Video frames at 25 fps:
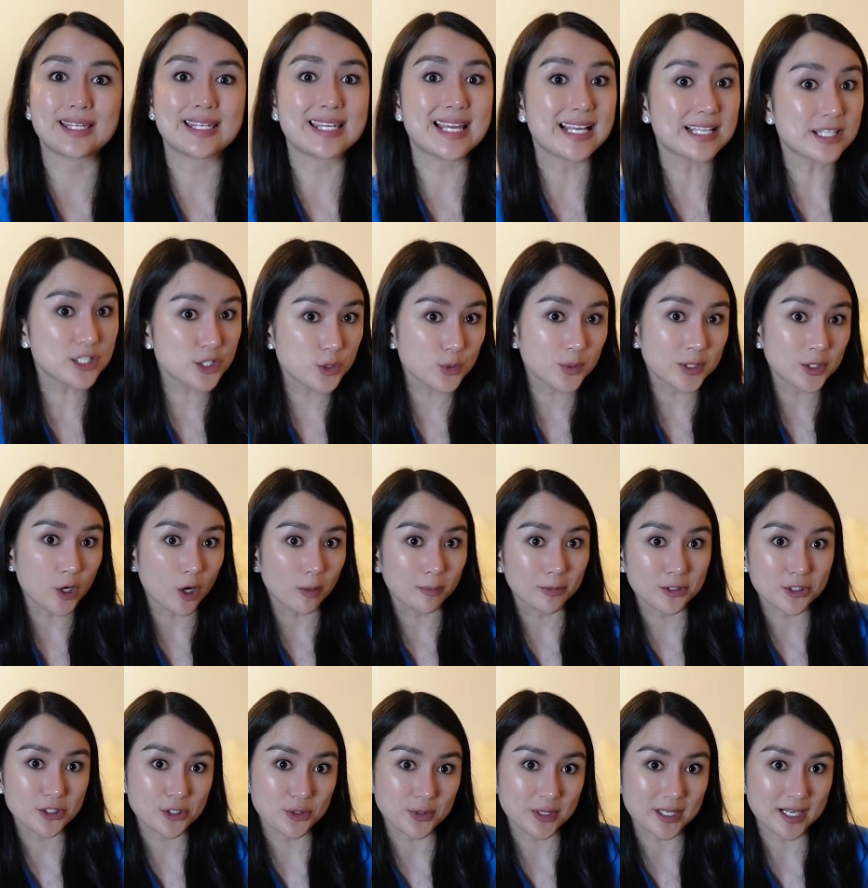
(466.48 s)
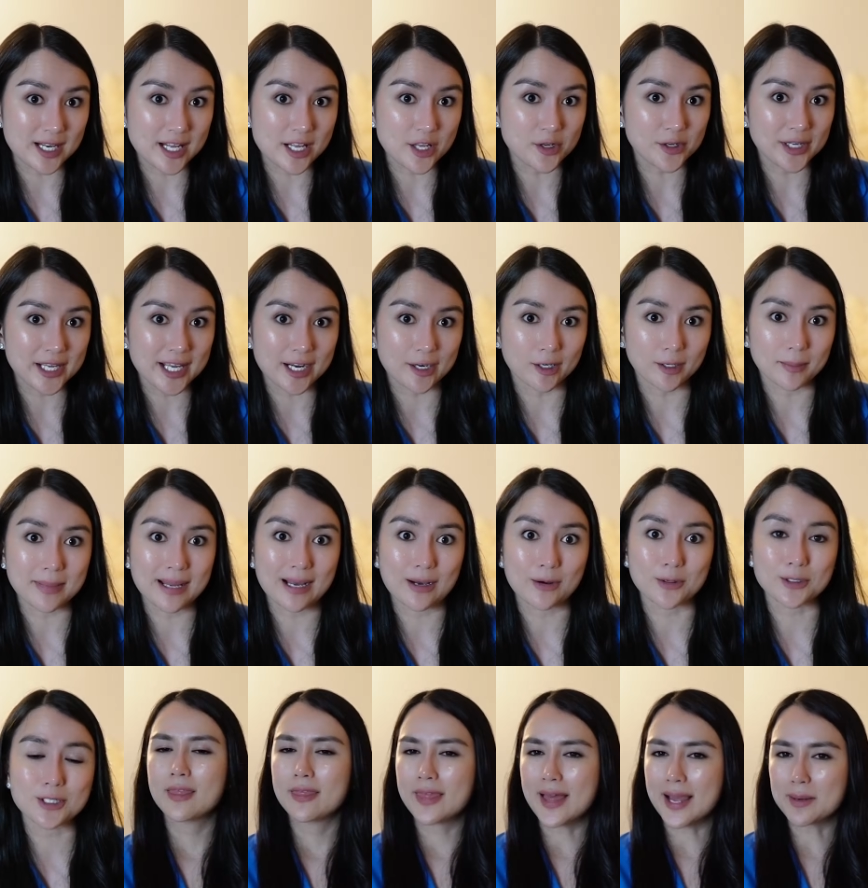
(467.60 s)
yes to an opportunity you care about,
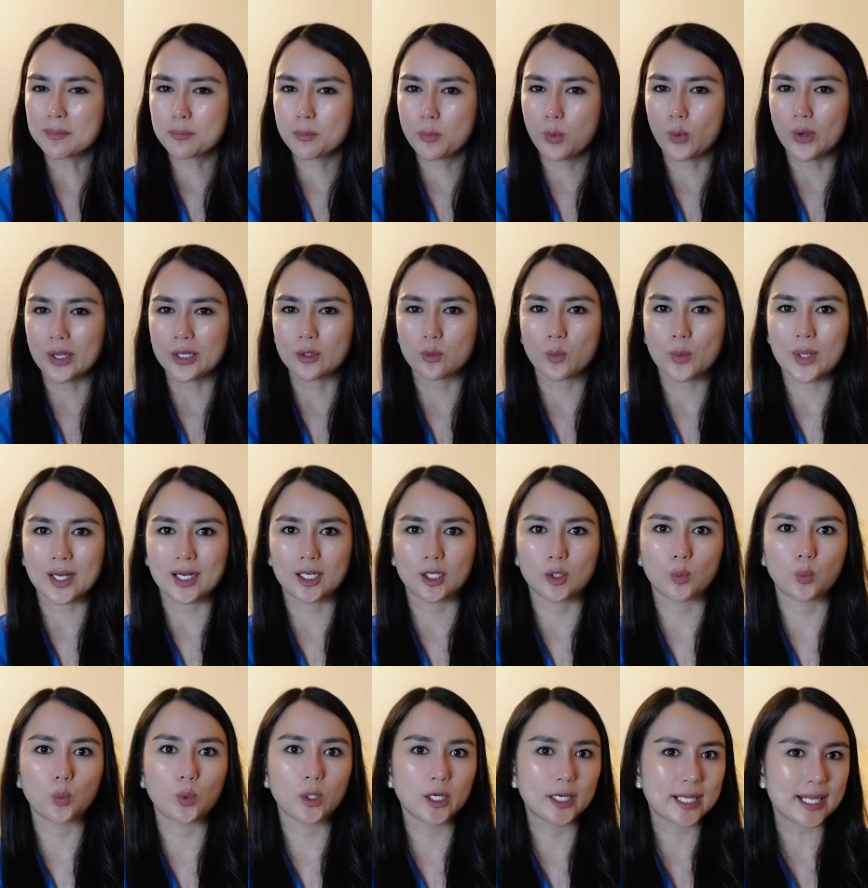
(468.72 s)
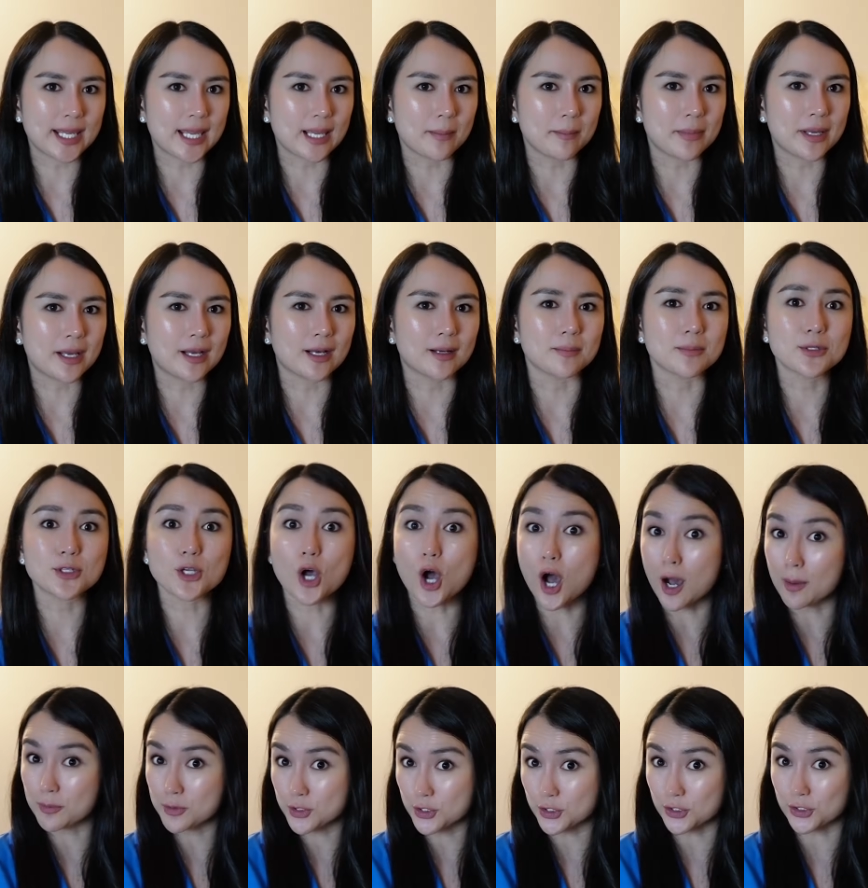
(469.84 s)
that point where working becomes
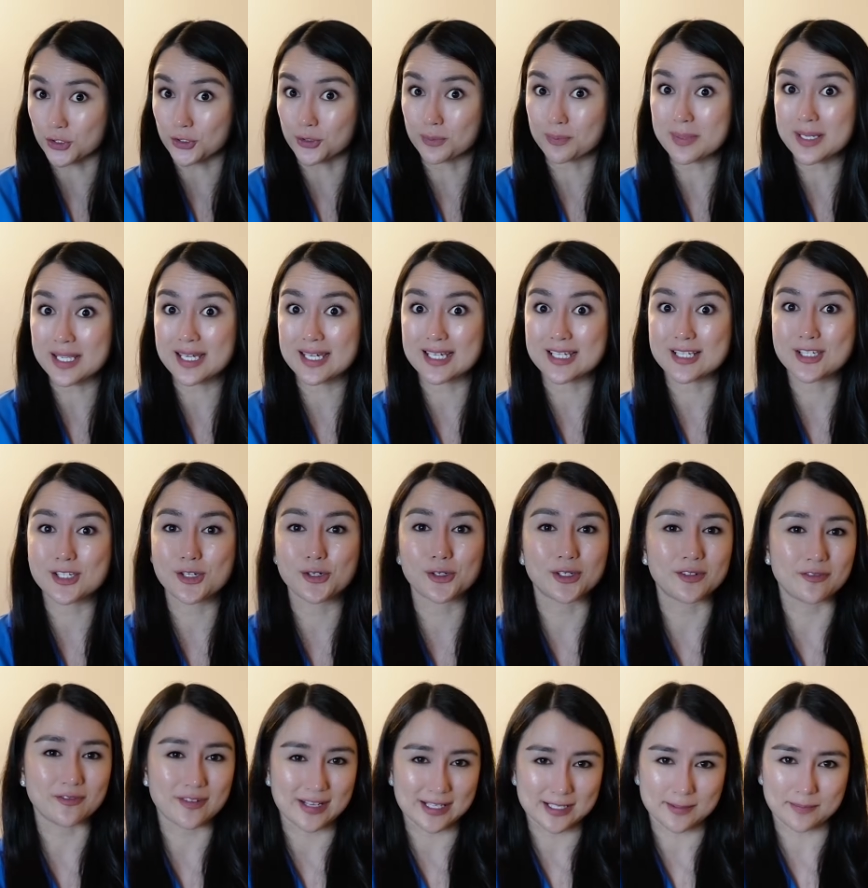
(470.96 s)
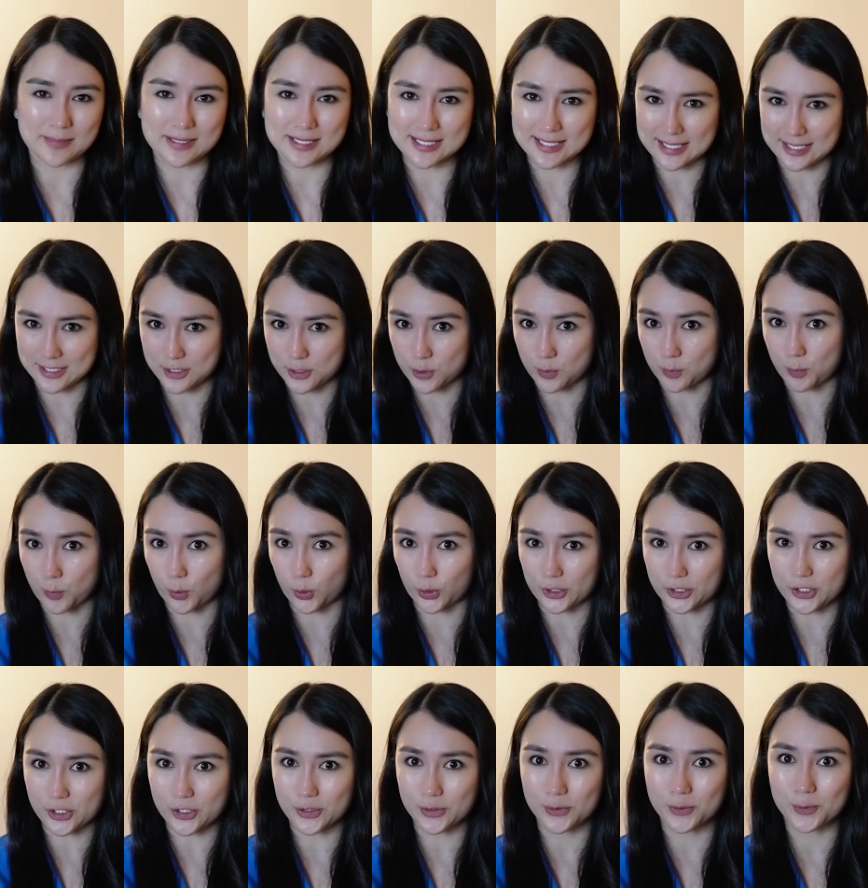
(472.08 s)
optional because your investments can support
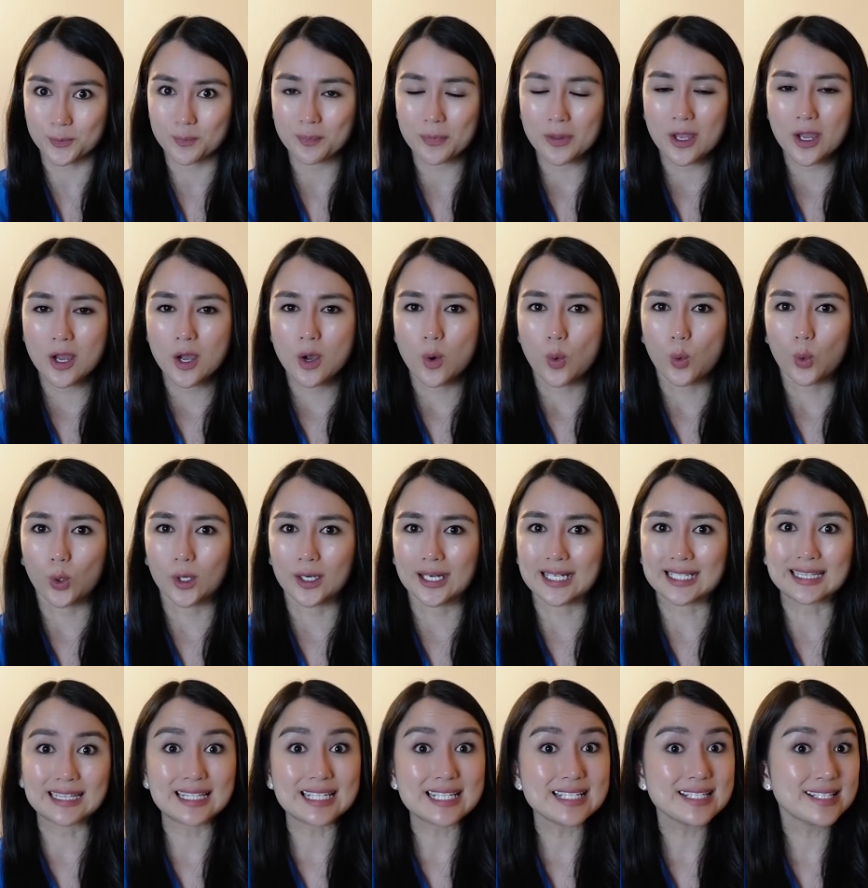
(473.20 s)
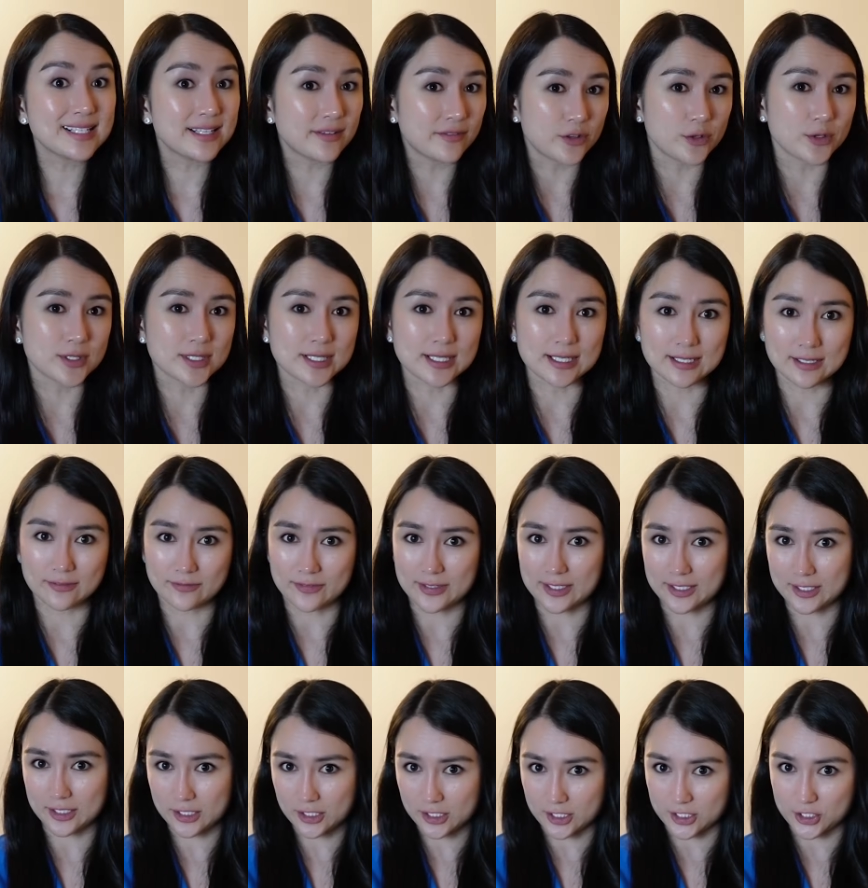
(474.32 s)
you, or at least give you a
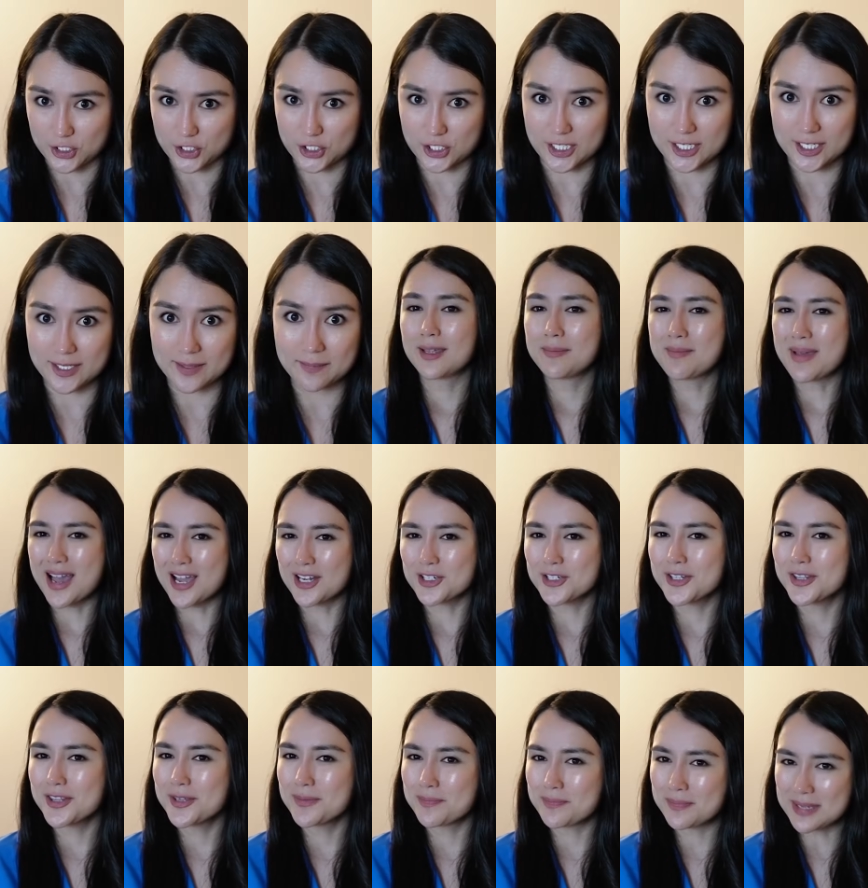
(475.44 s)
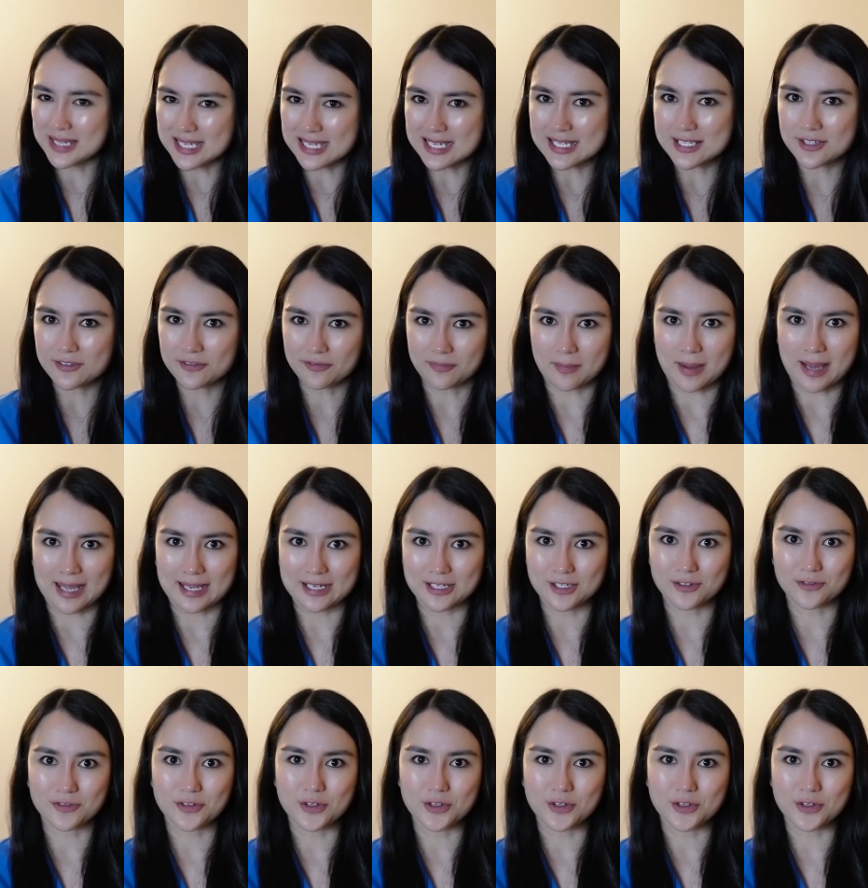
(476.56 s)
significant cushion. Imagine the peace of mind of